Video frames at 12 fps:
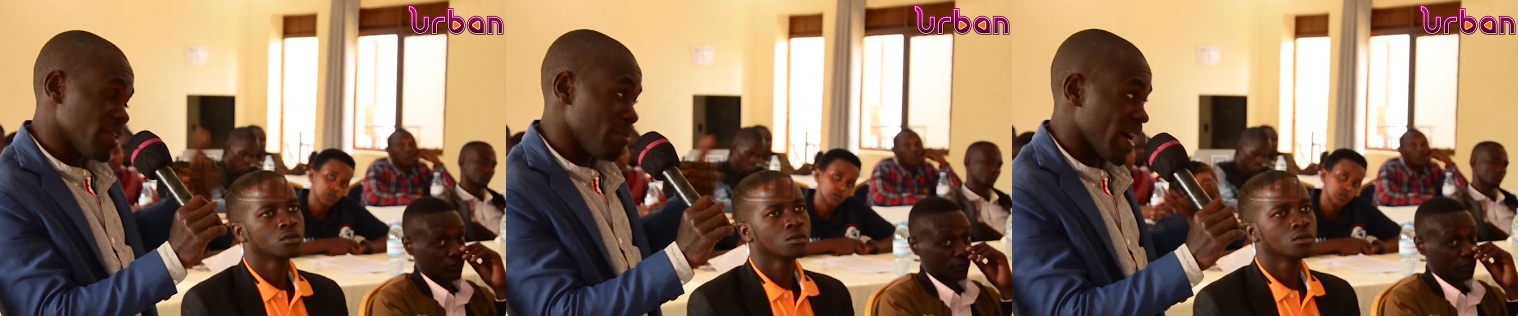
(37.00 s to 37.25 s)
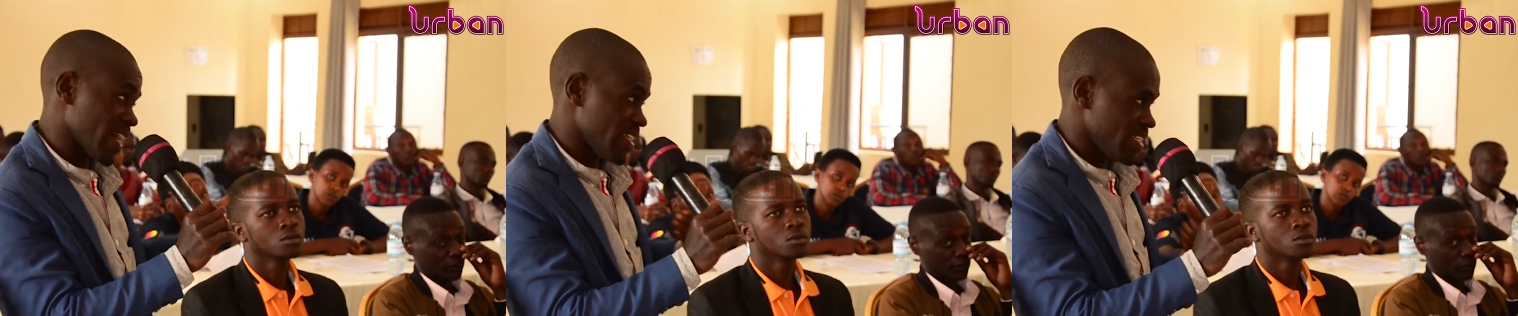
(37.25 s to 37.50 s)
Speaker 1: the
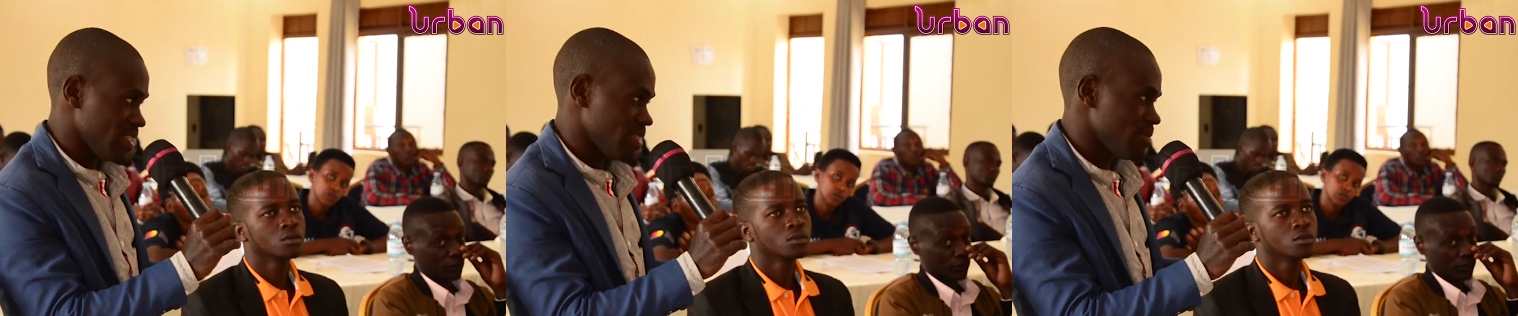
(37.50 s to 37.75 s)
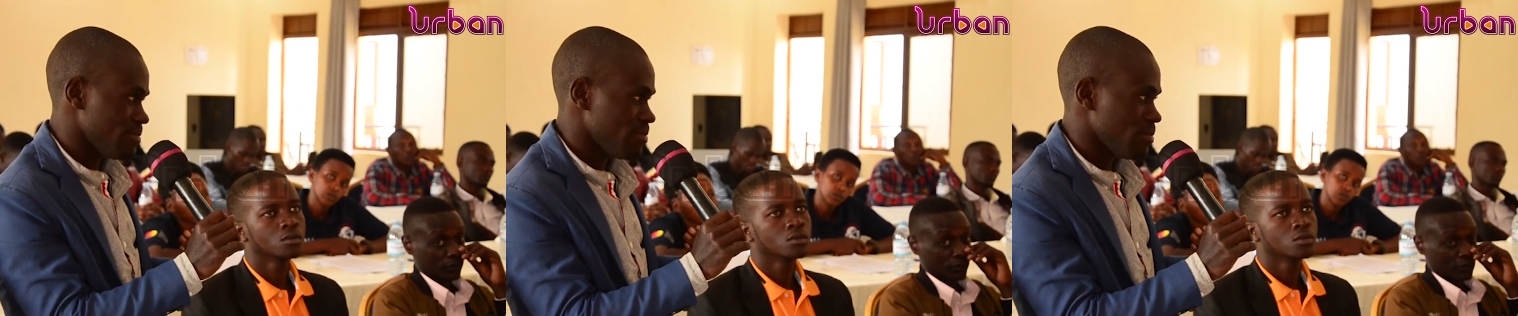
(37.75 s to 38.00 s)
market.
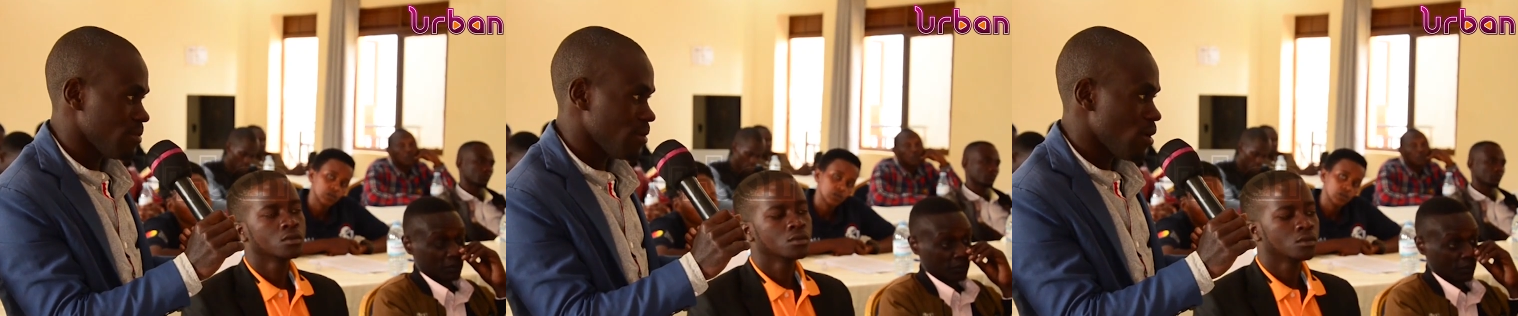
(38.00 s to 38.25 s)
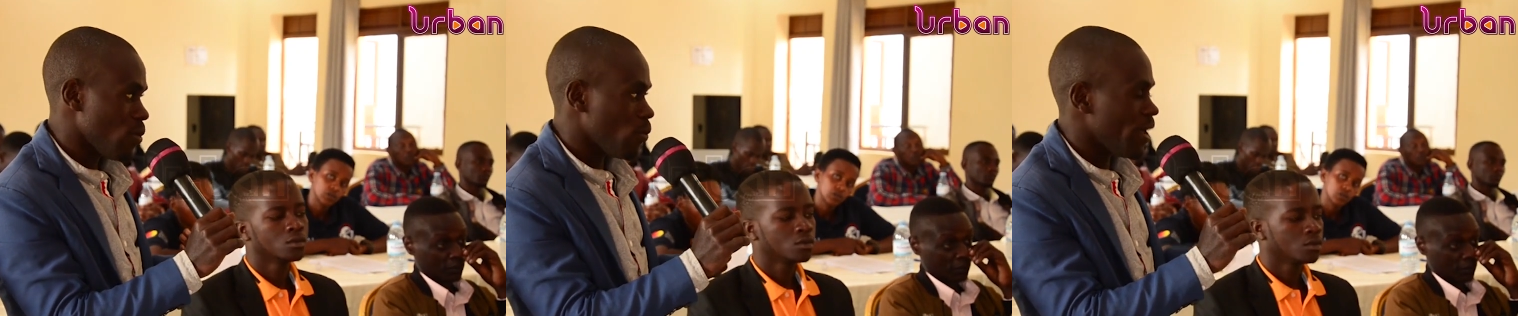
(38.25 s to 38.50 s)

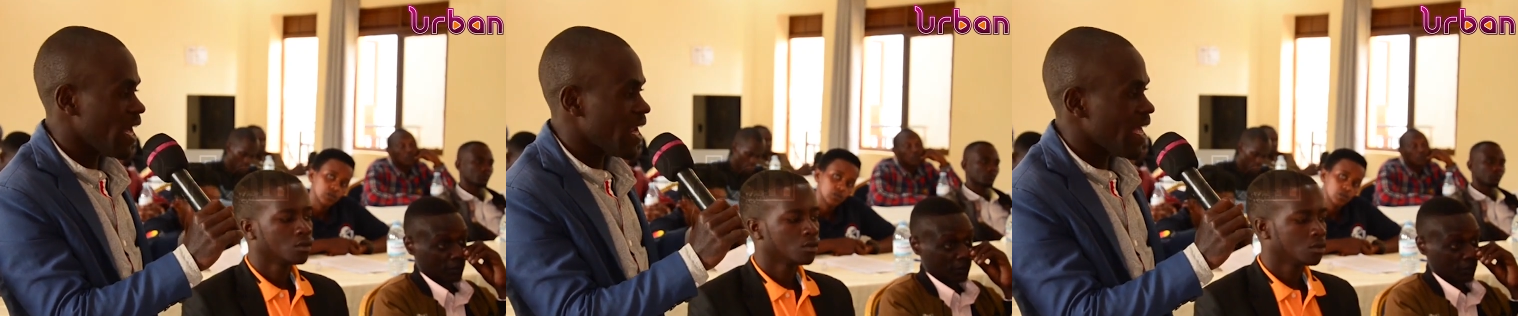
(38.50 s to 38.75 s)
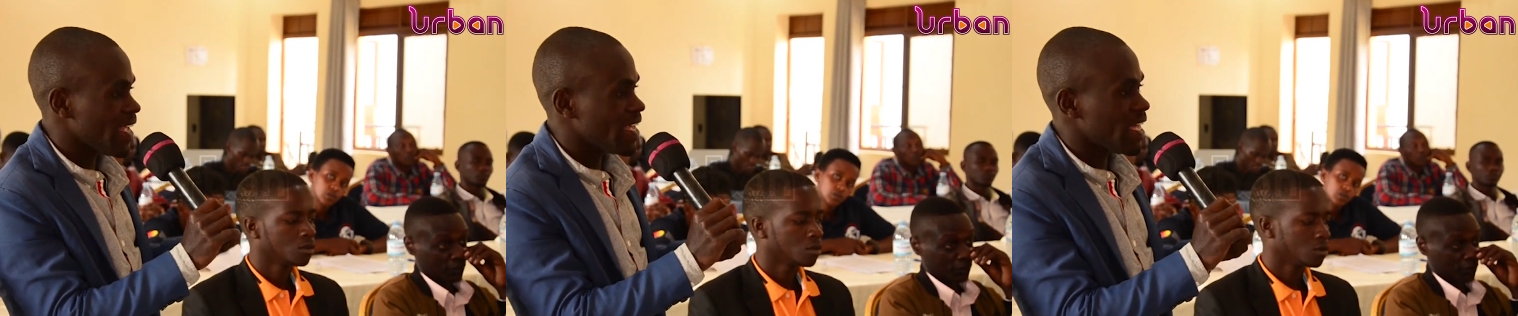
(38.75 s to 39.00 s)
We are
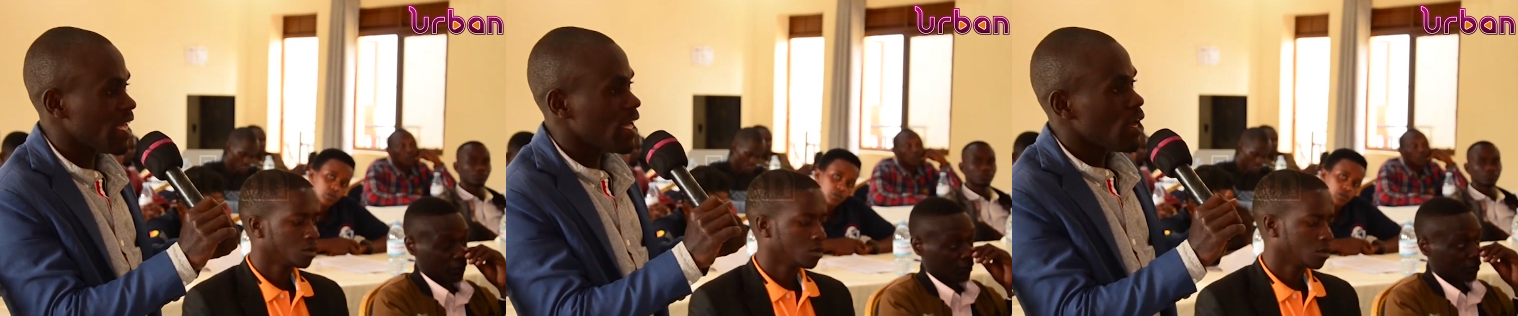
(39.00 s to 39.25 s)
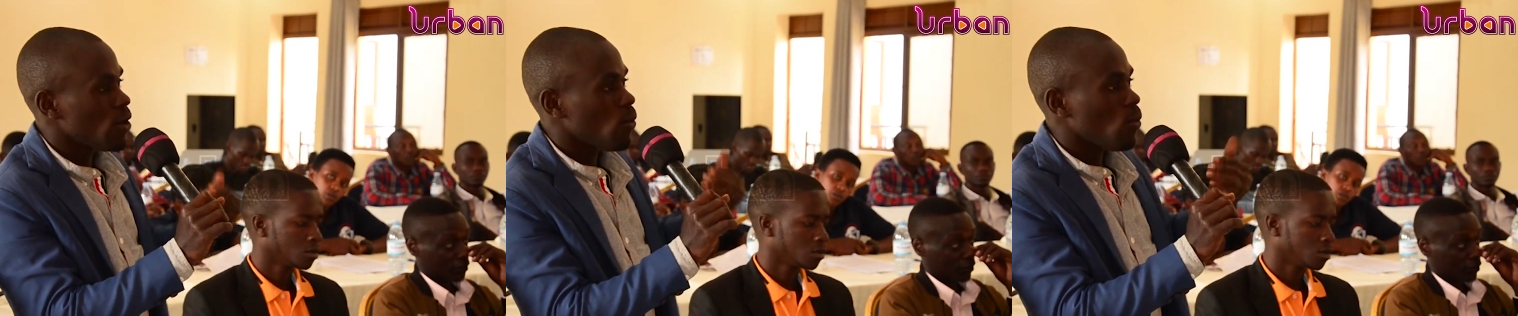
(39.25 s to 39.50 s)

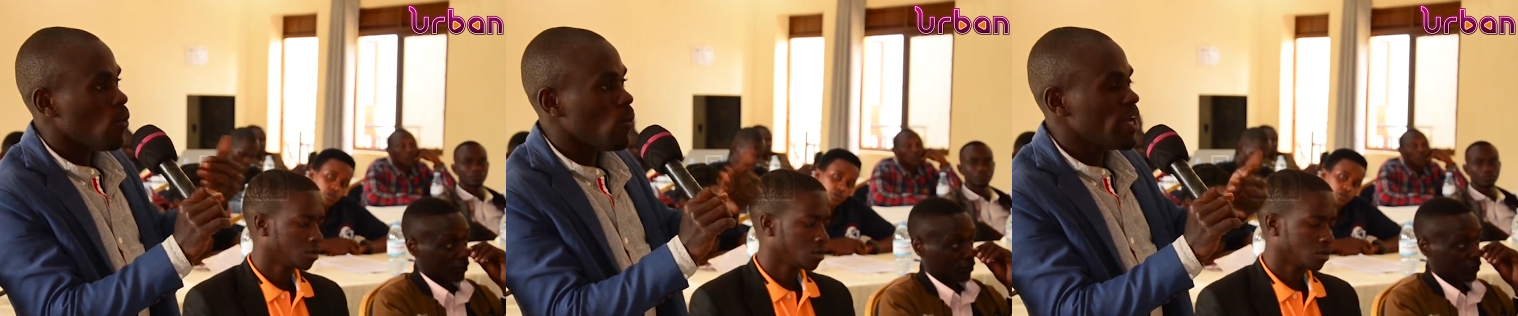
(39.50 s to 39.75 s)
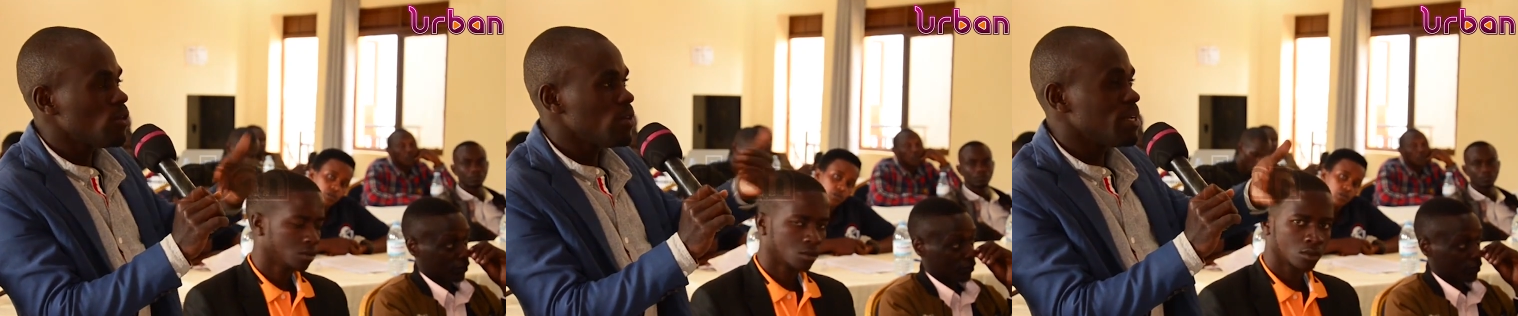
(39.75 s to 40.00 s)
like,
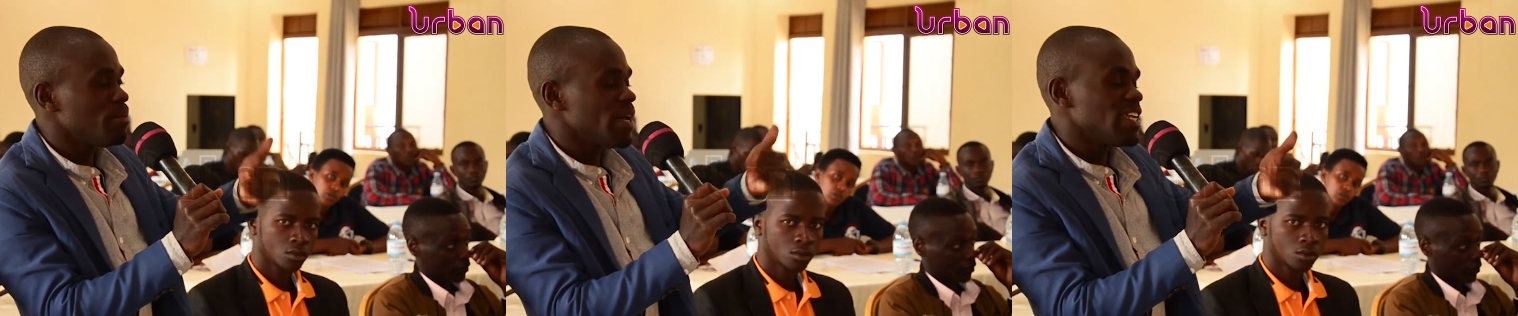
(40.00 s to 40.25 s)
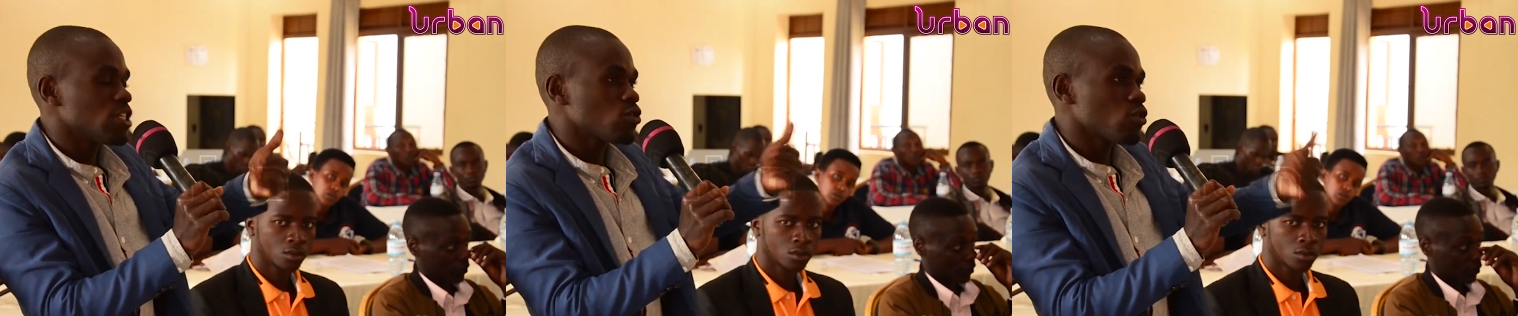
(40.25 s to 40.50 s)
when we
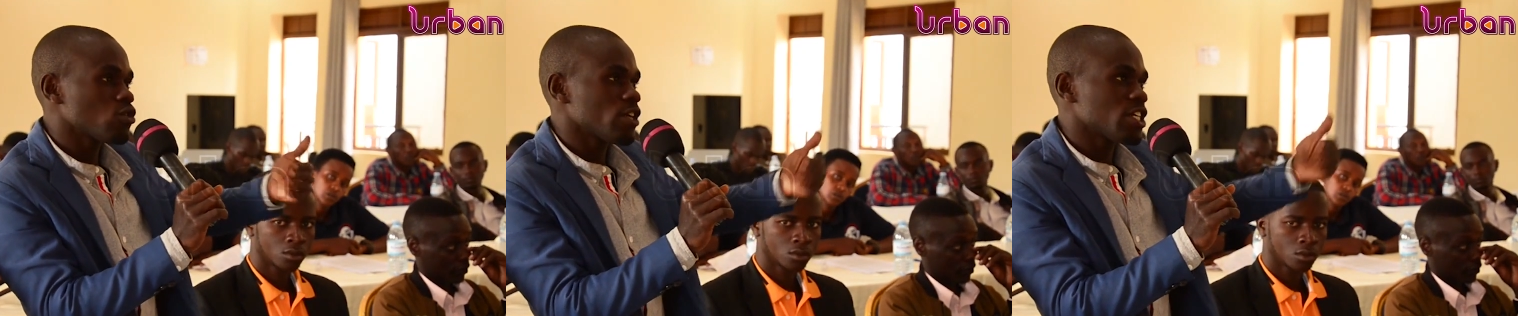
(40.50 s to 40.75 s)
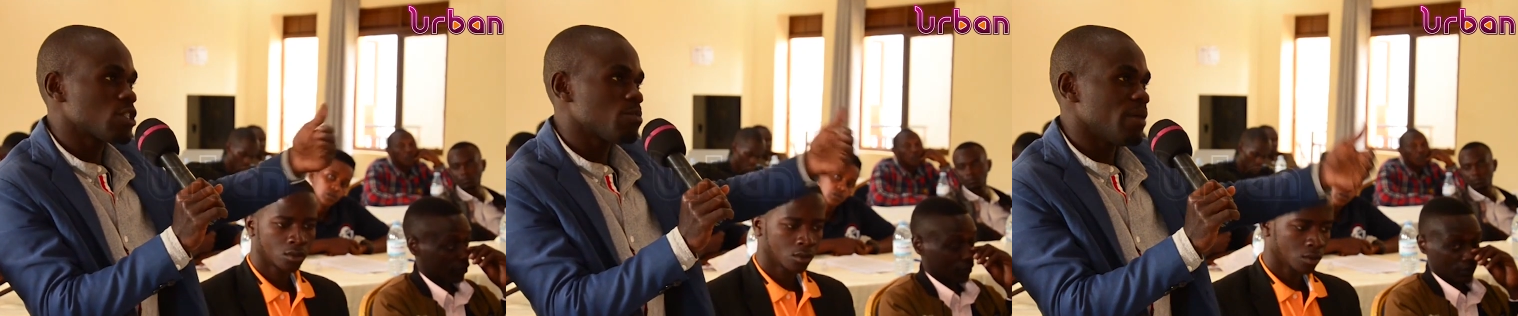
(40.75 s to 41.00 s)
made the total
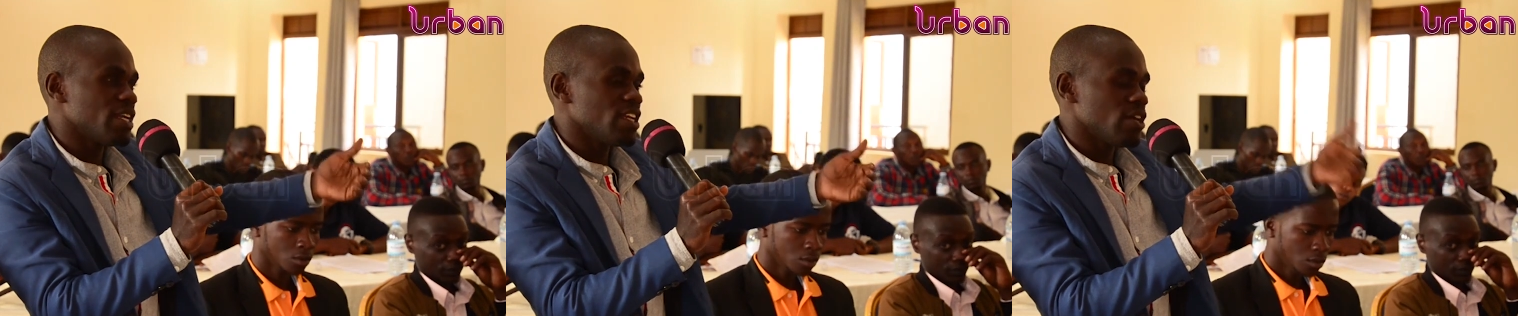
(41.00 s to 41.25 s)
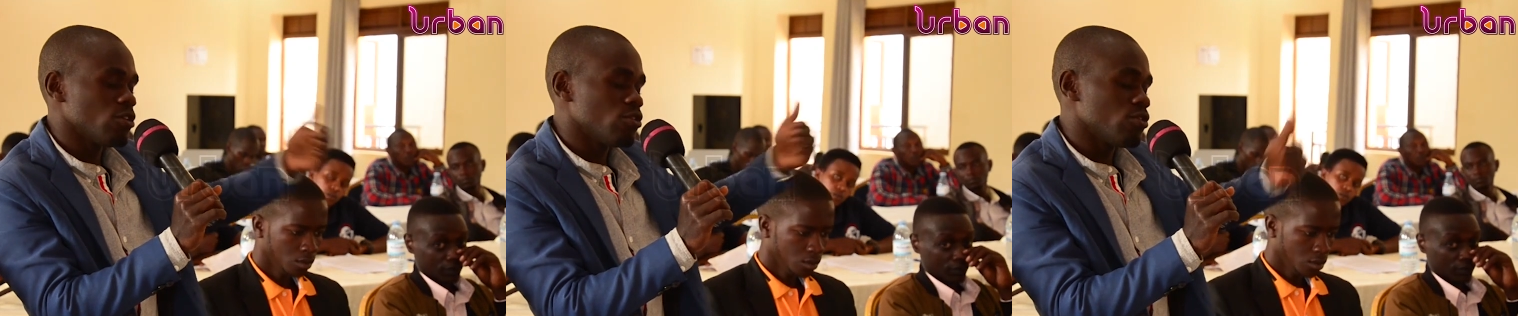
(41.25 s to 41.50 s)
expenditure